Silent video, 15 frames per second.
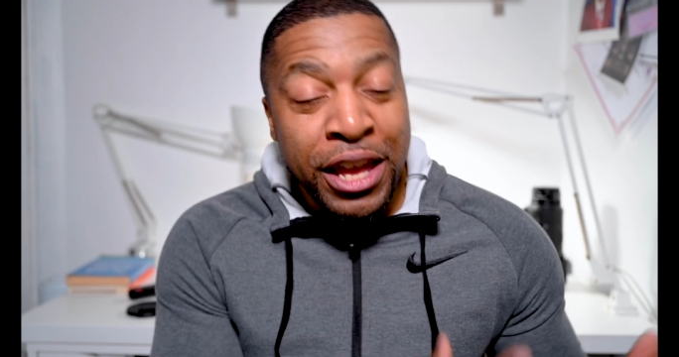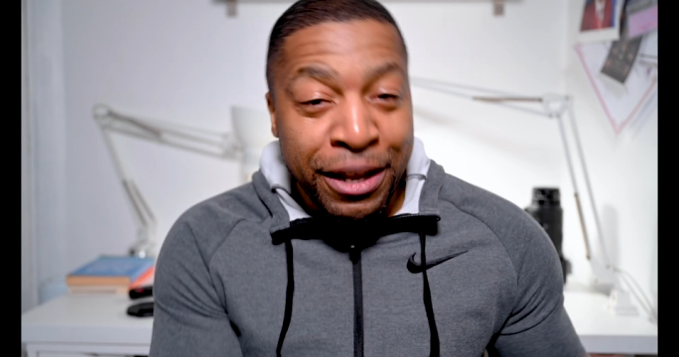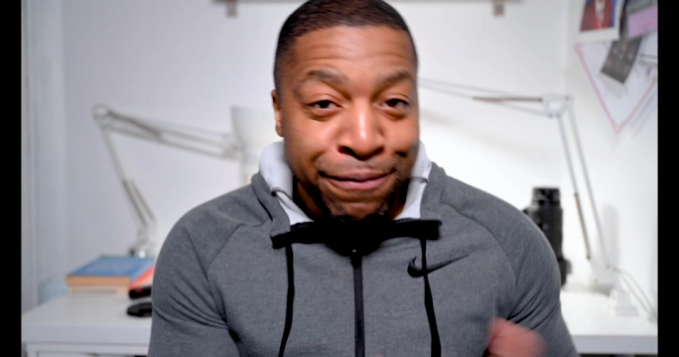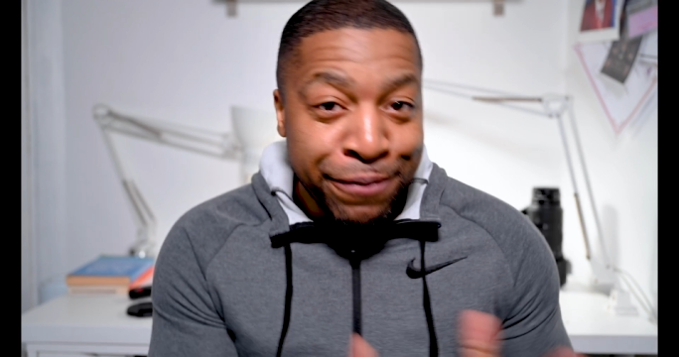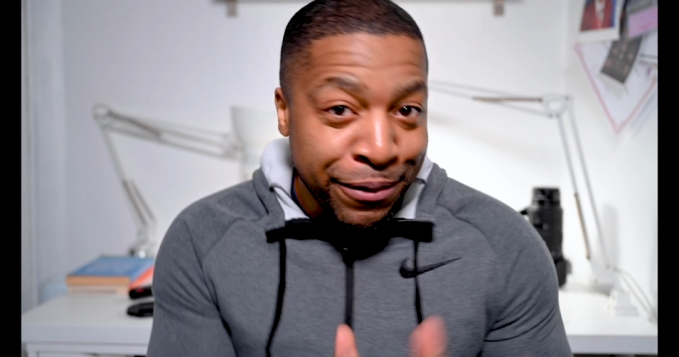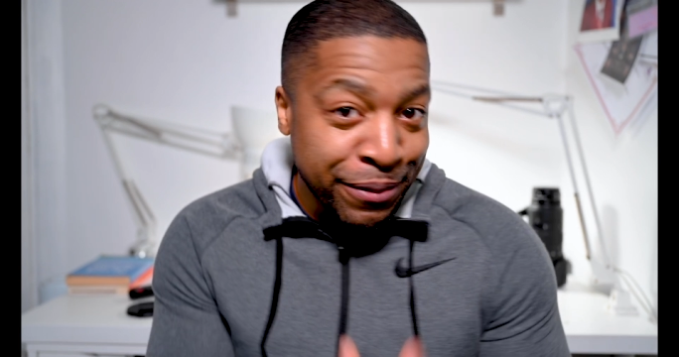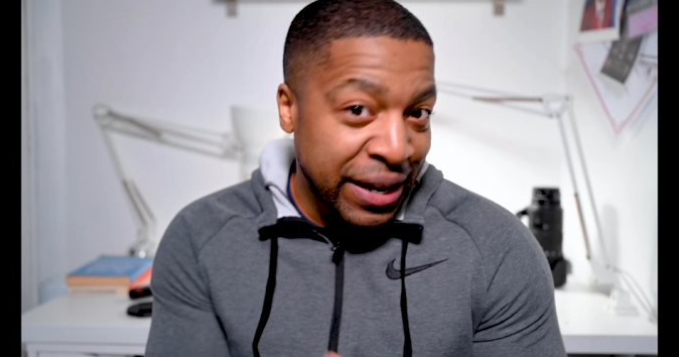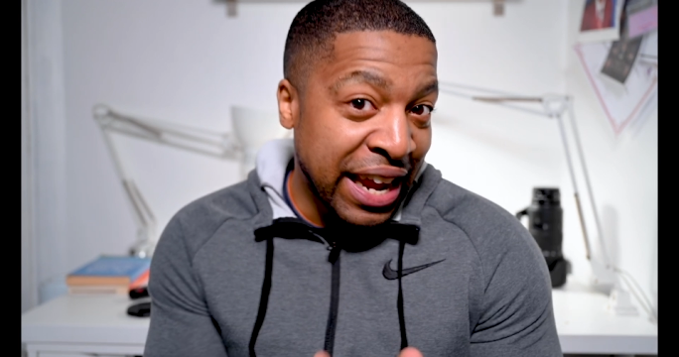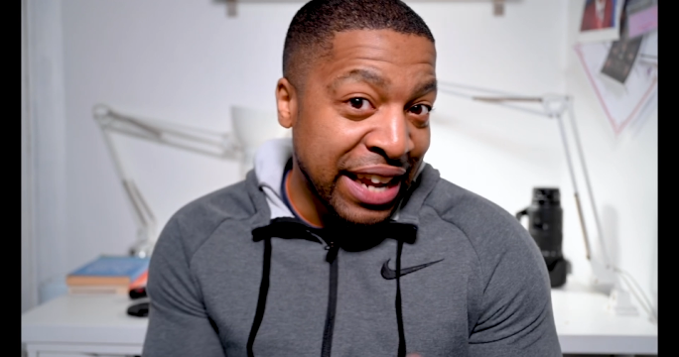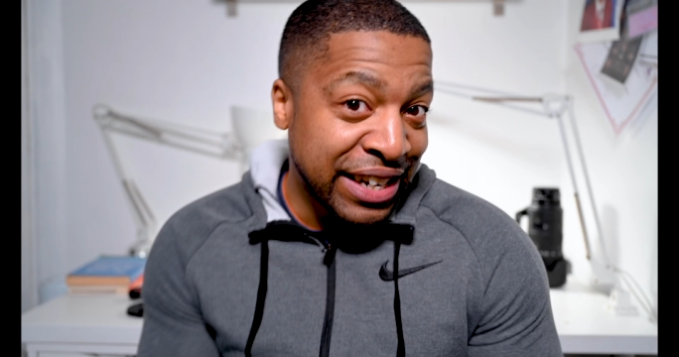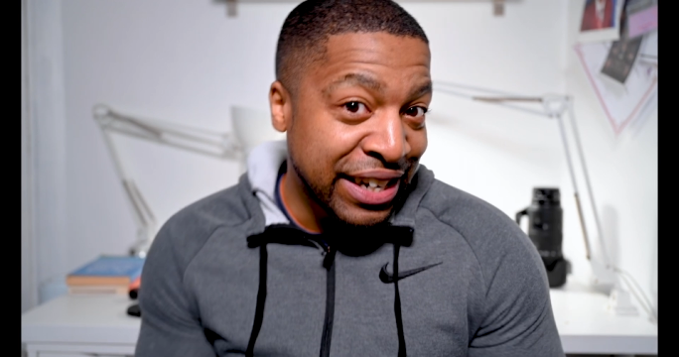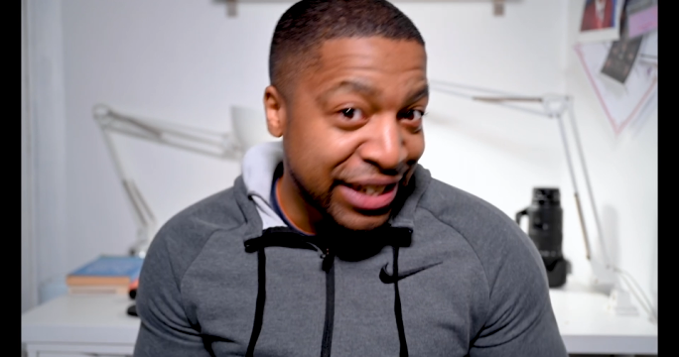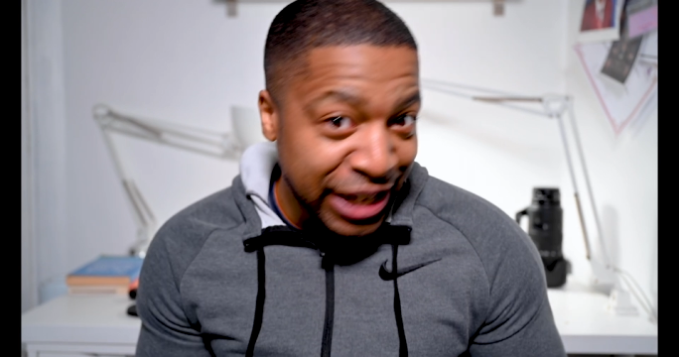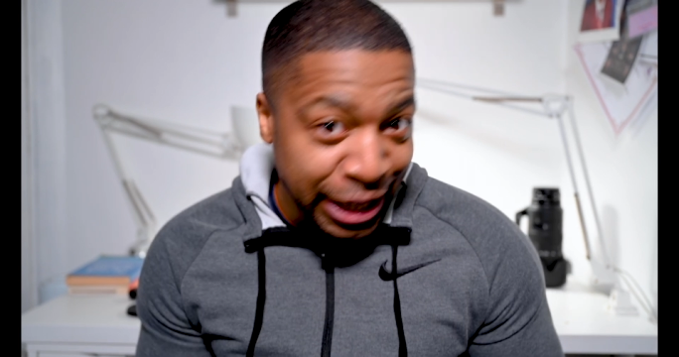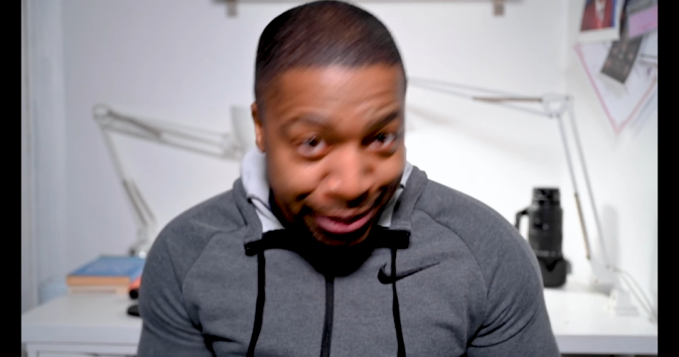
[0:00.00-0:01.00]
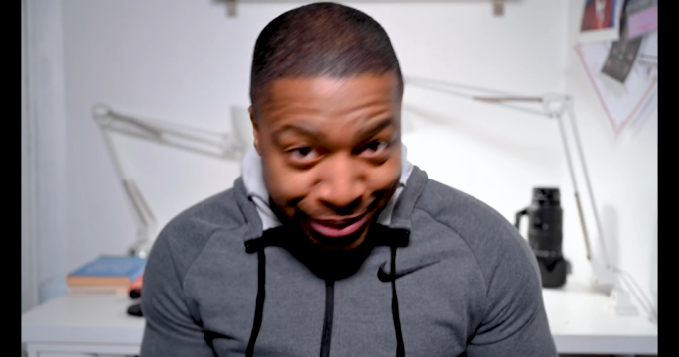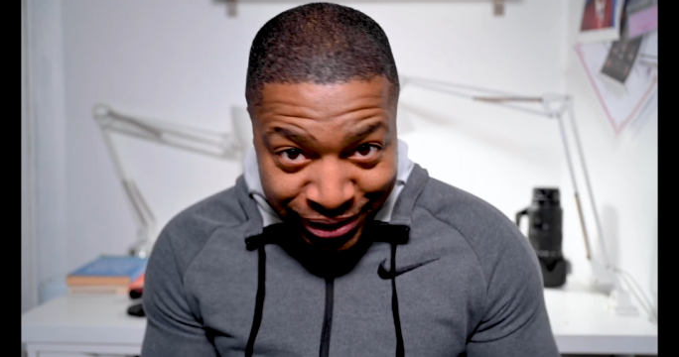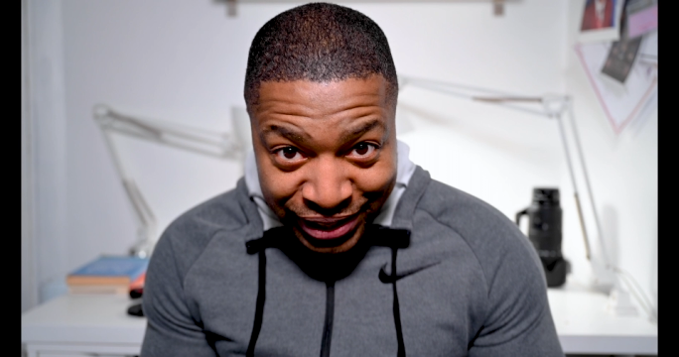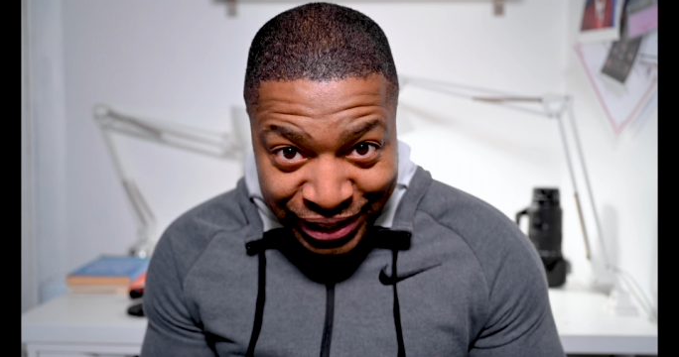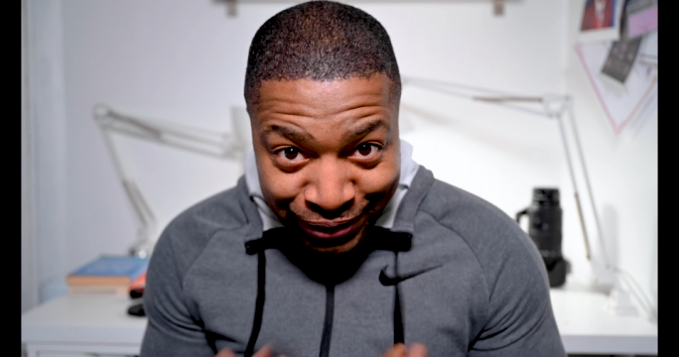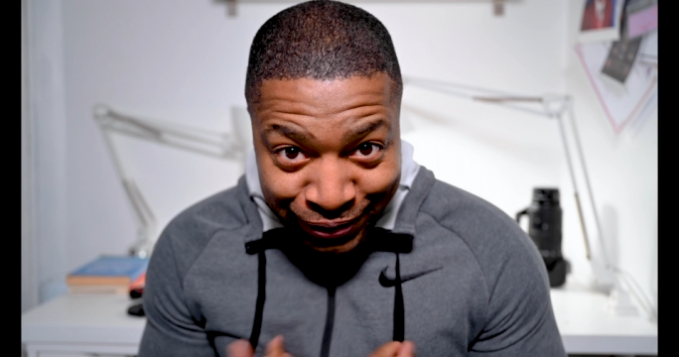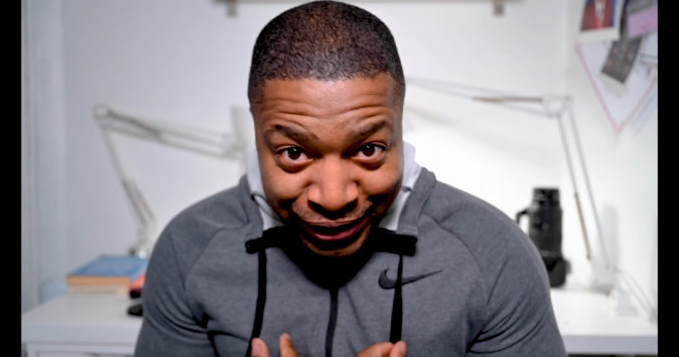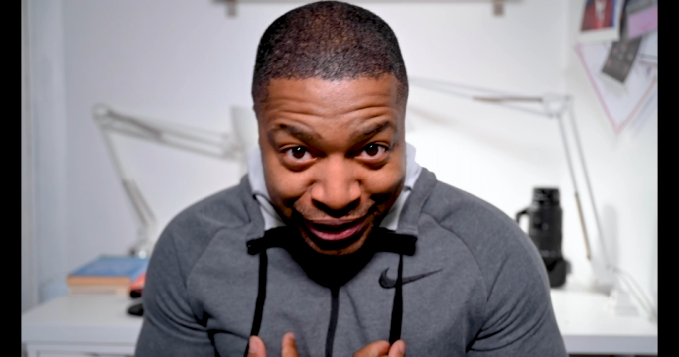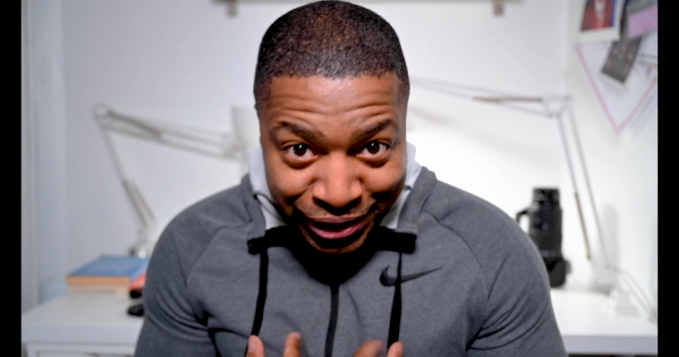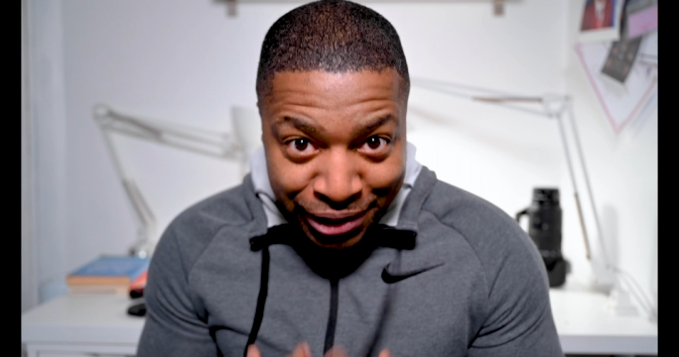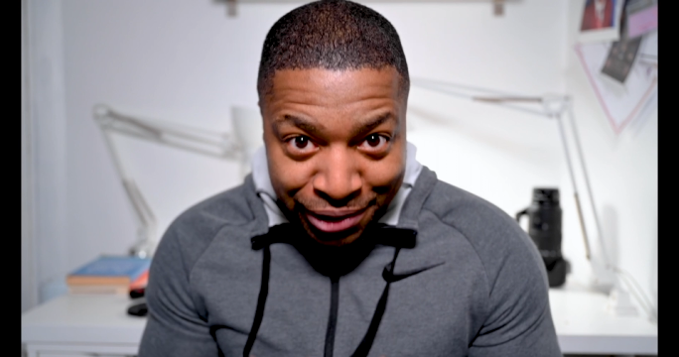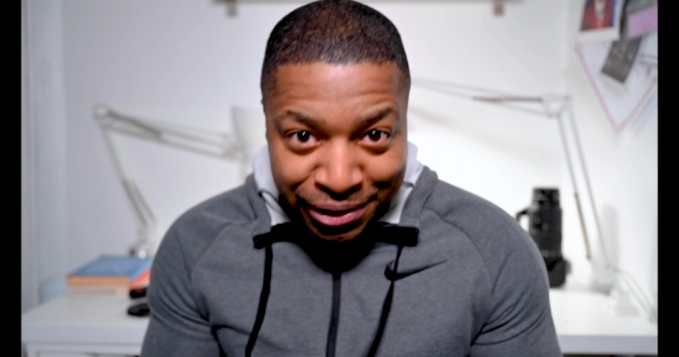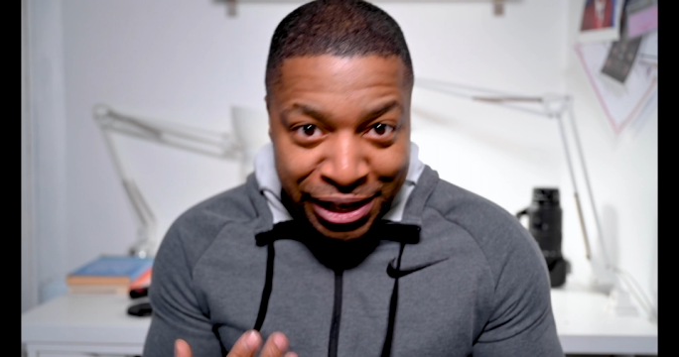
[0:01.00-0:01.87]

from gaining tips on this video,